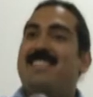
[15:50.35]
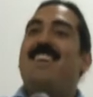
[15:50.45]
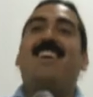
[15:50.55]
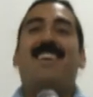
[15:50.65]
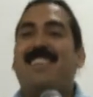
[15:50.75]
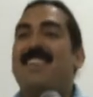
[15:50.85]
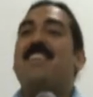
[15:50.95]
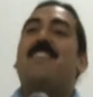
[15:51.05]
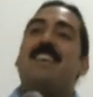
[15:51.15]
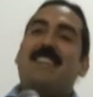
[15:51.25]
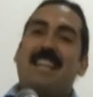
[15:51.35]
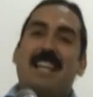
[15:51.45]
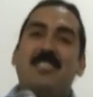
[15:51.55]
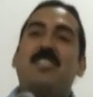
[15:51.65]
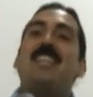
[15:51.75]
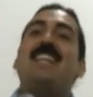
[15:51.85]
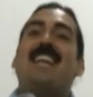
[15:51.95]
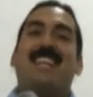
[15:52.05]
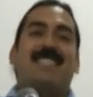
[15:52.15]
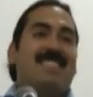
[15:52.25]
No, the Federation in
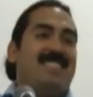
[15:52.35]
Chile.